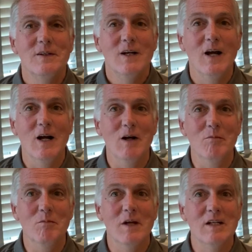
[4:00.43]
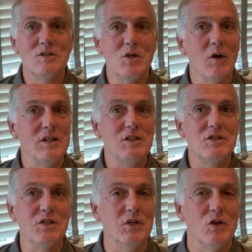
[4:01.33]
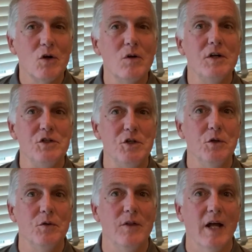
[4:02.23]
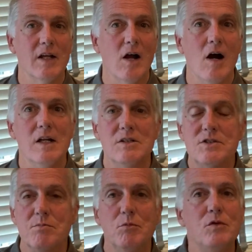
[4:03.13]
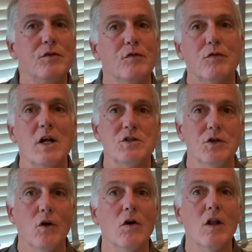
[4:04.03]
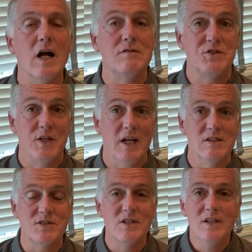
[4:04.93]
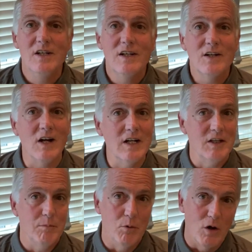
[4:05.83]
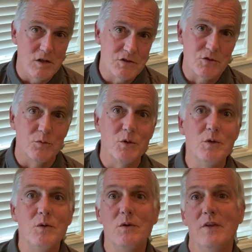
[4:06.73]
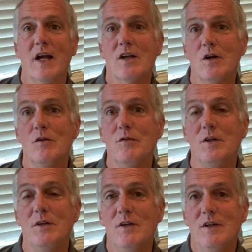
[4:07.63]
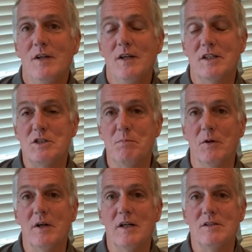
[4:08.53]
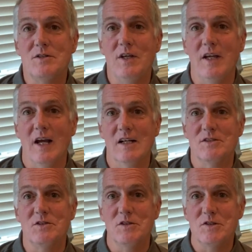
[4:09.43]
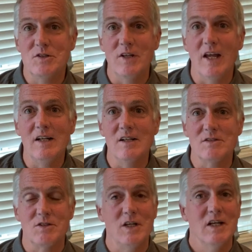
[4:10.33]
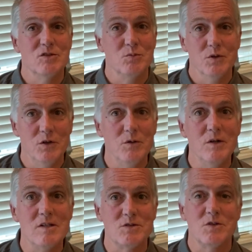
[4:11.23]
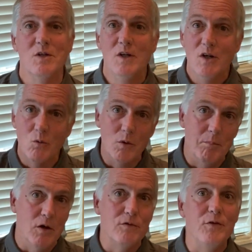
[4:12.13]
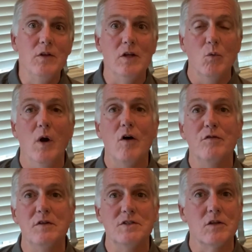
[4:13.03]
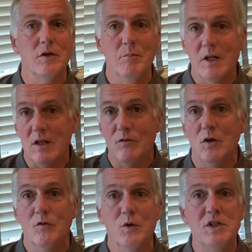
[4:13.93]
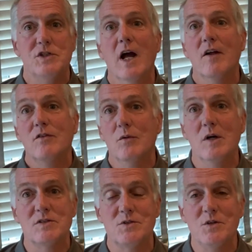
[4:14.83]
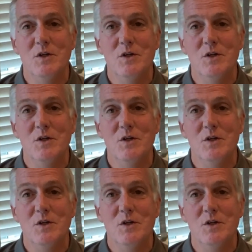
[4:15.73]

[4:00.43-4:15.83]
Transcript: Um, and so I just encourage you that God has moved afresh in our lives. He has kindly brought us through that COVID experience. He has sustained us. He has renewed us. We're both feeling well physically. Many of you have reached out to us.